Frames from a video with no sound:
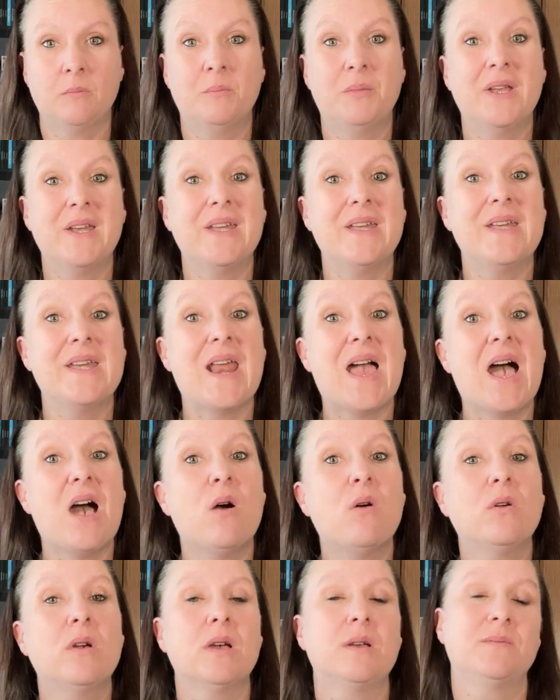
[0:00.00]
But
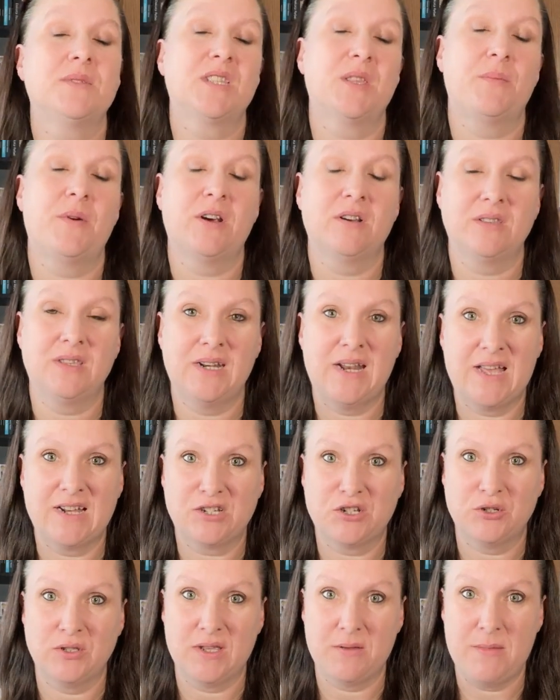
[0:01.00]
now comes the part that
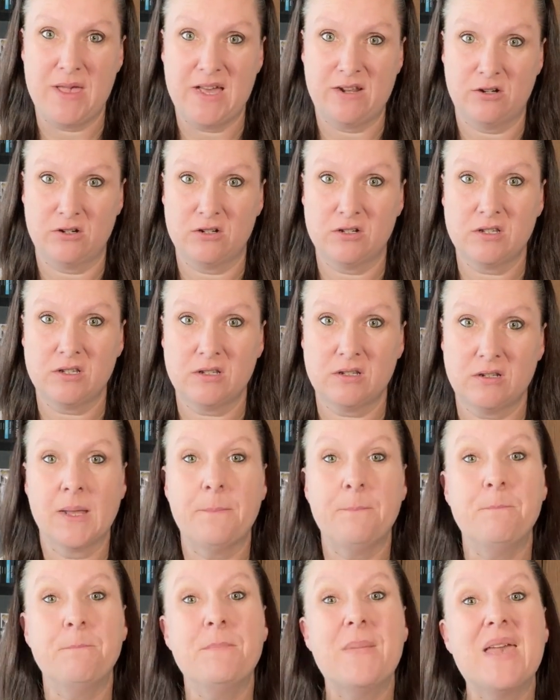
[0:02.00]
actually matters,
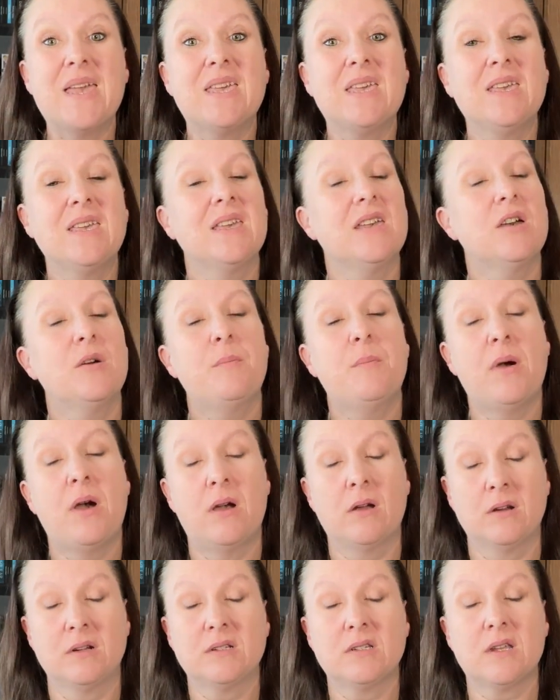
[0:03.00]
making it a
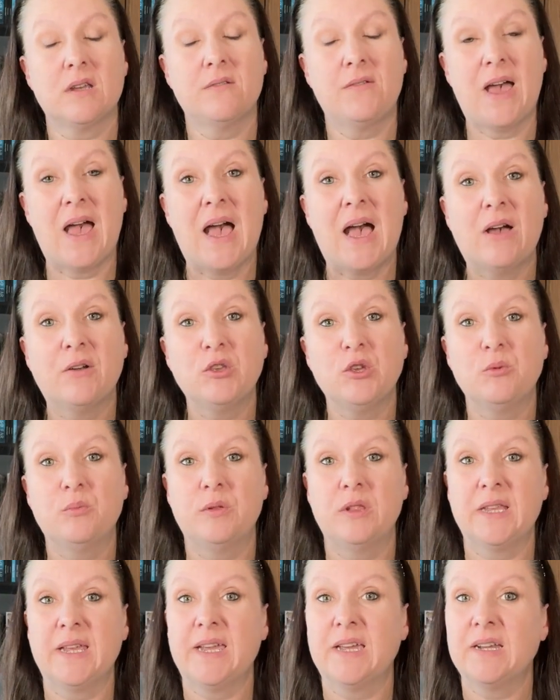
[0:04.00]
part of how you
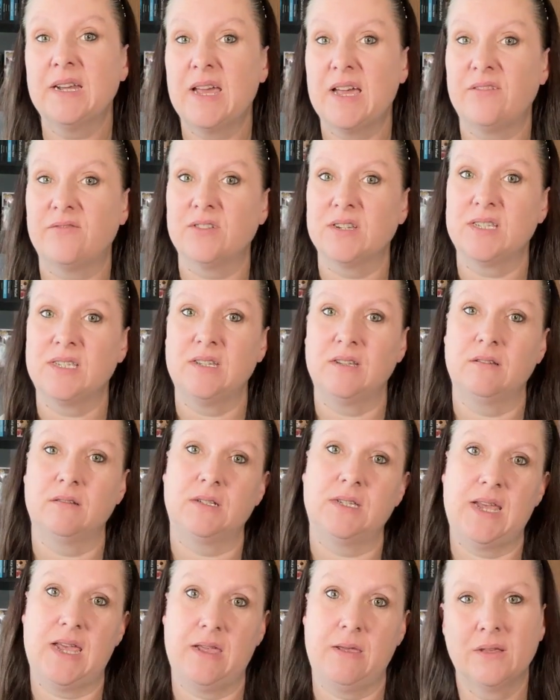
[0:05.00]
plan every single
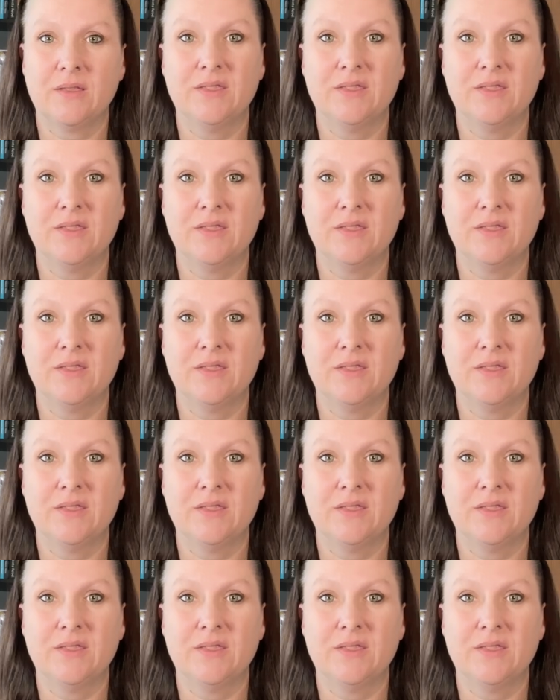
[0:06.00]
day.